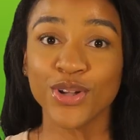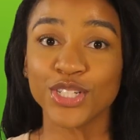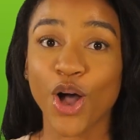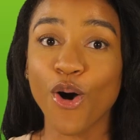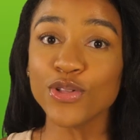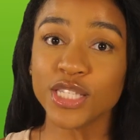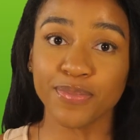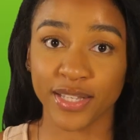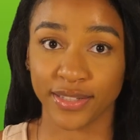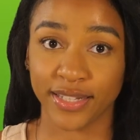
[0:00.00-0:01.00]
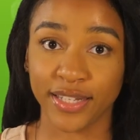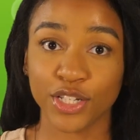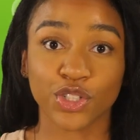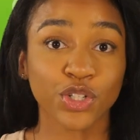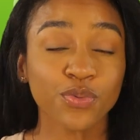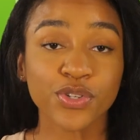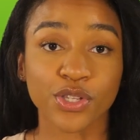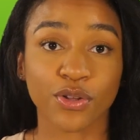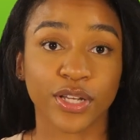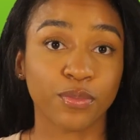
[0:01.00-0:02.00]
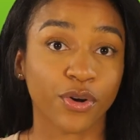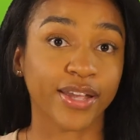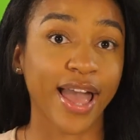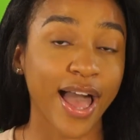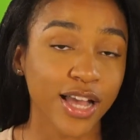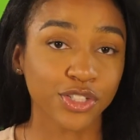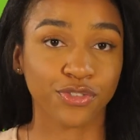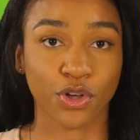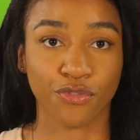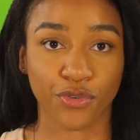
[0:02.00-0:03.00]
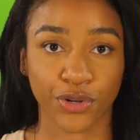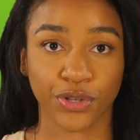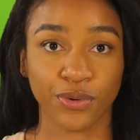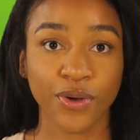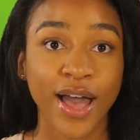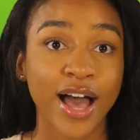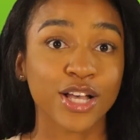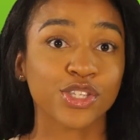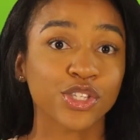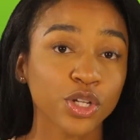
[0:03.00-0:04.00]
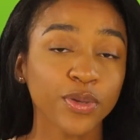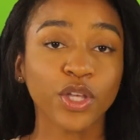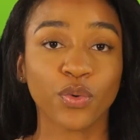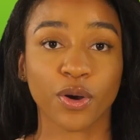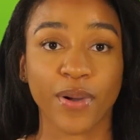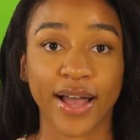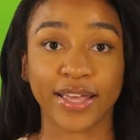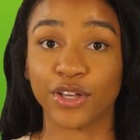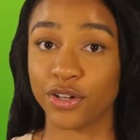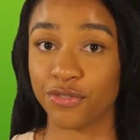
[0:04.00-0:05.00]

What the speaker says: which ultimately should result in more cash flow for you, assuming you are buying good